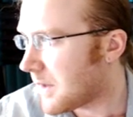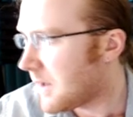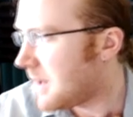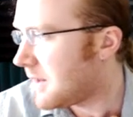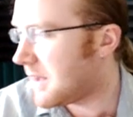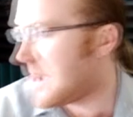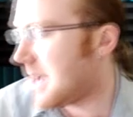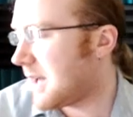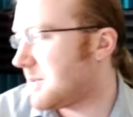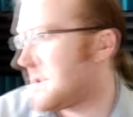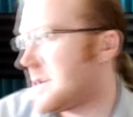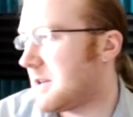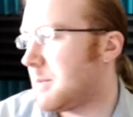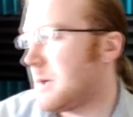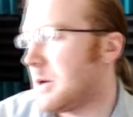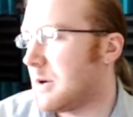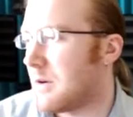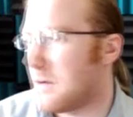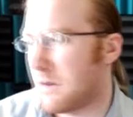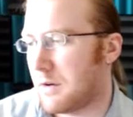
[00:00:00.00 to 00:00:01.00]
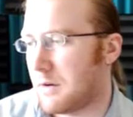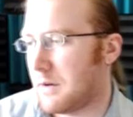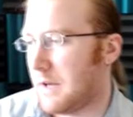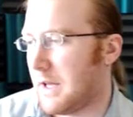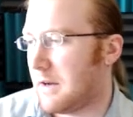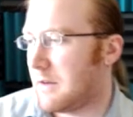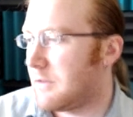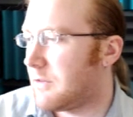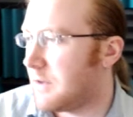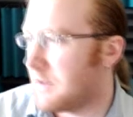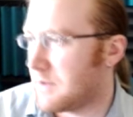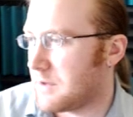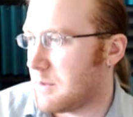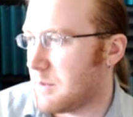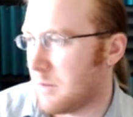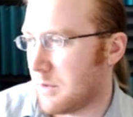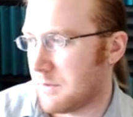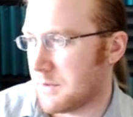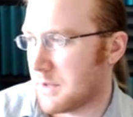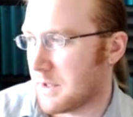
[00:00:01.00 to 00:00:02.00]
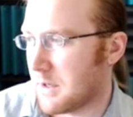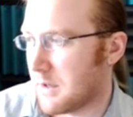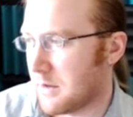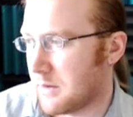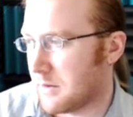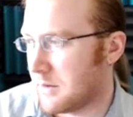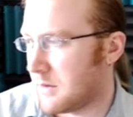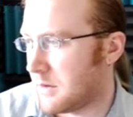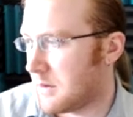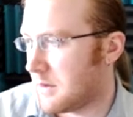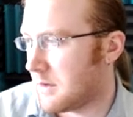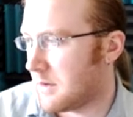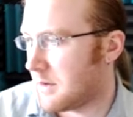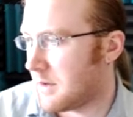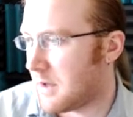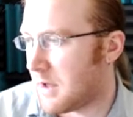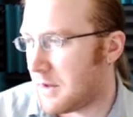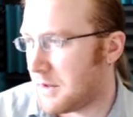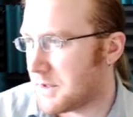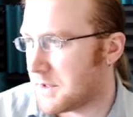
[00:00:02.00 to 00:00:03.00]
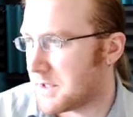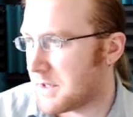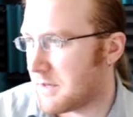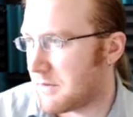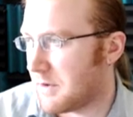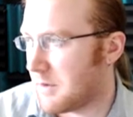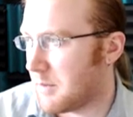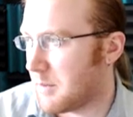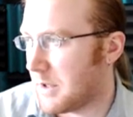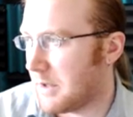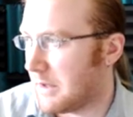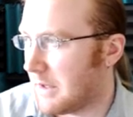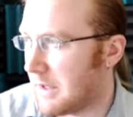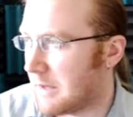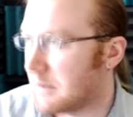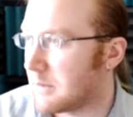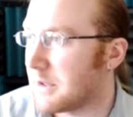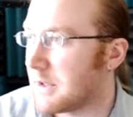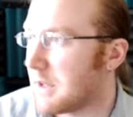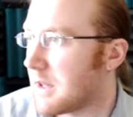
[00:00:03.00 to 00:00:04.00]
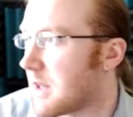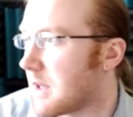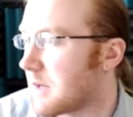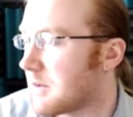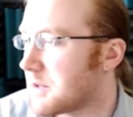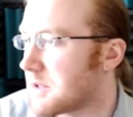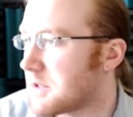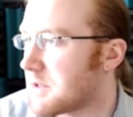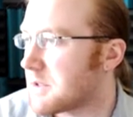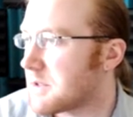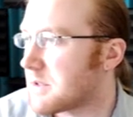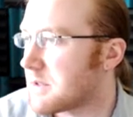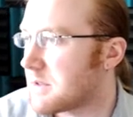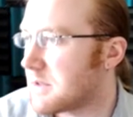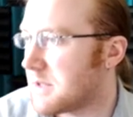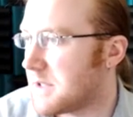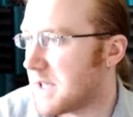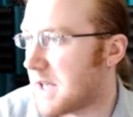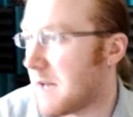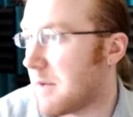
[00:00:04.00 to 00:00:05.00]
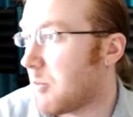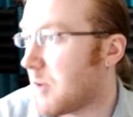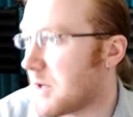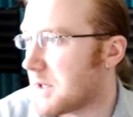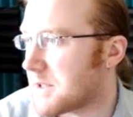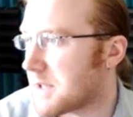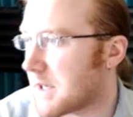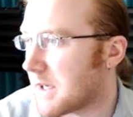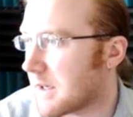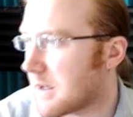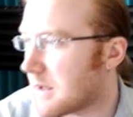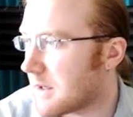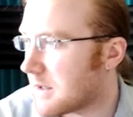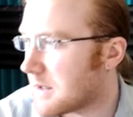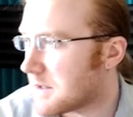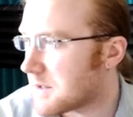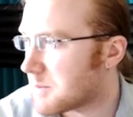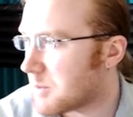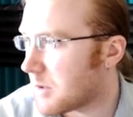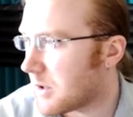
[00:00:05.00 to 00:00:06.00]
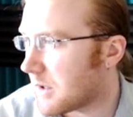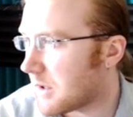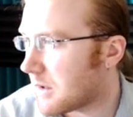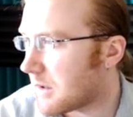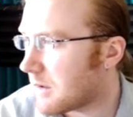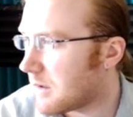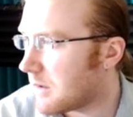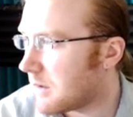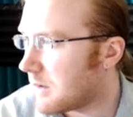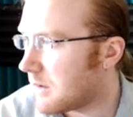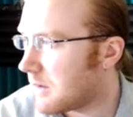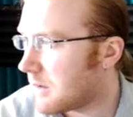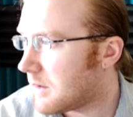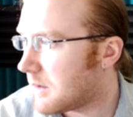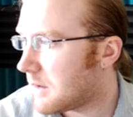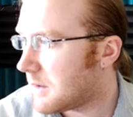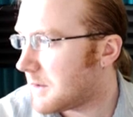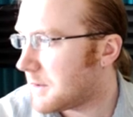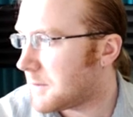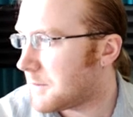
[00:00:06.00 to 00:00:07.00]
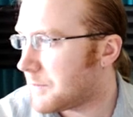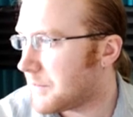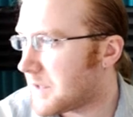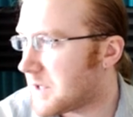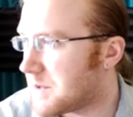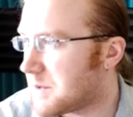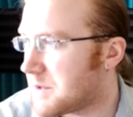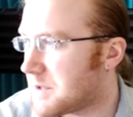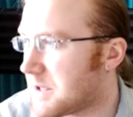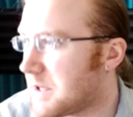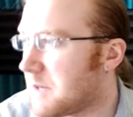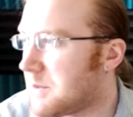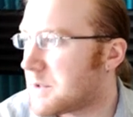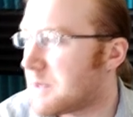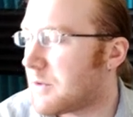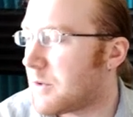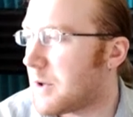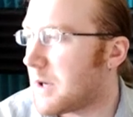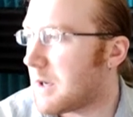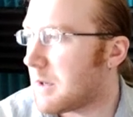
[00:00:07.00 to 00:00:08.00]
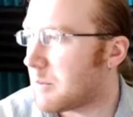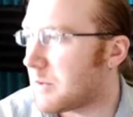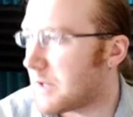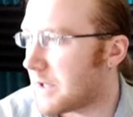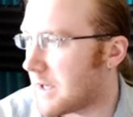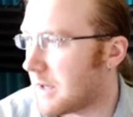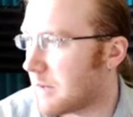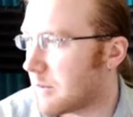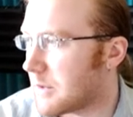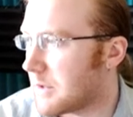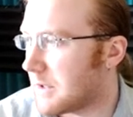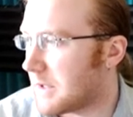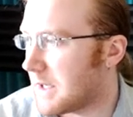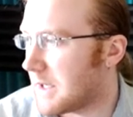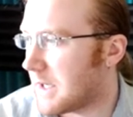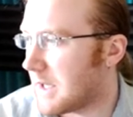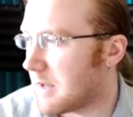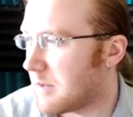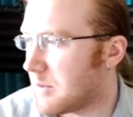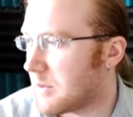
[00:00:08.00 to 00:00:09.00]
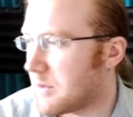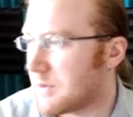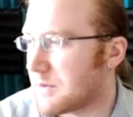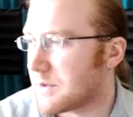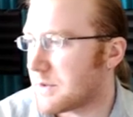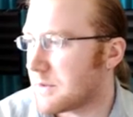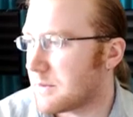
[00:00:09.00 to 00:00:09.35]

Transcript: The game should have been over like 50 moves ago. All this stuff in the middle I really think was just time wasting on his part. Because he was avoiding playing real endgame moves.